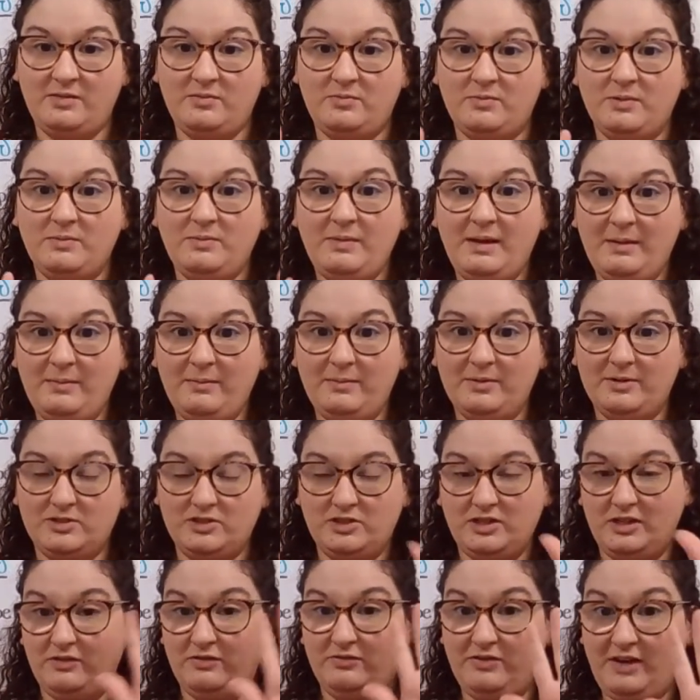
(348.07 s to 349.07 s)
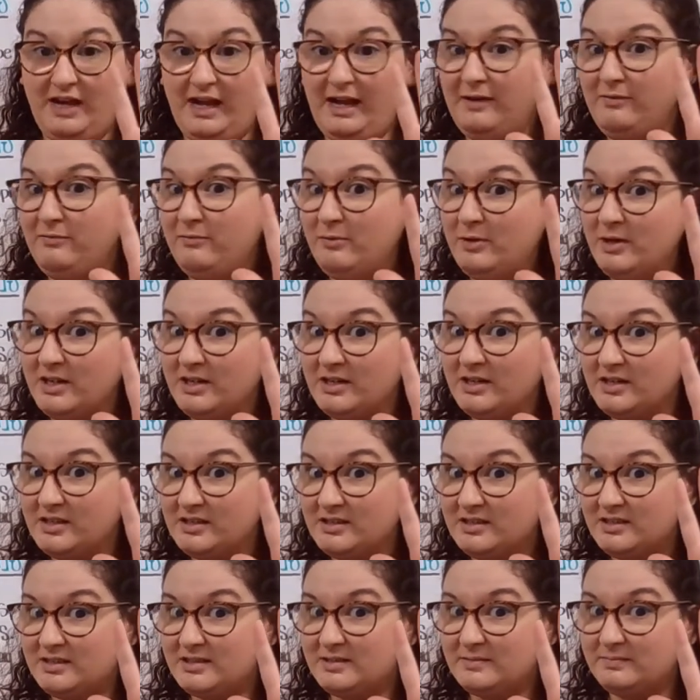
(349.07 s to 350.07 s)
and remember, so you have 5
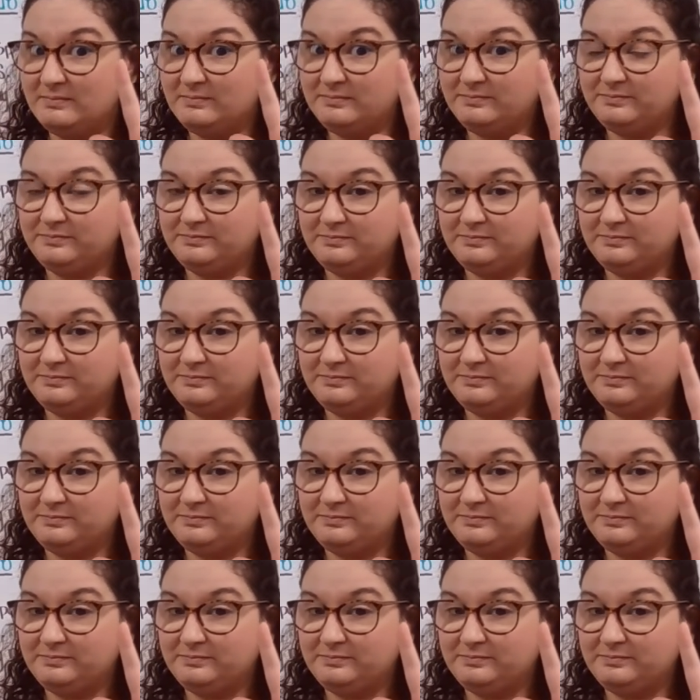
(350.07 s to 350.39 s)
words,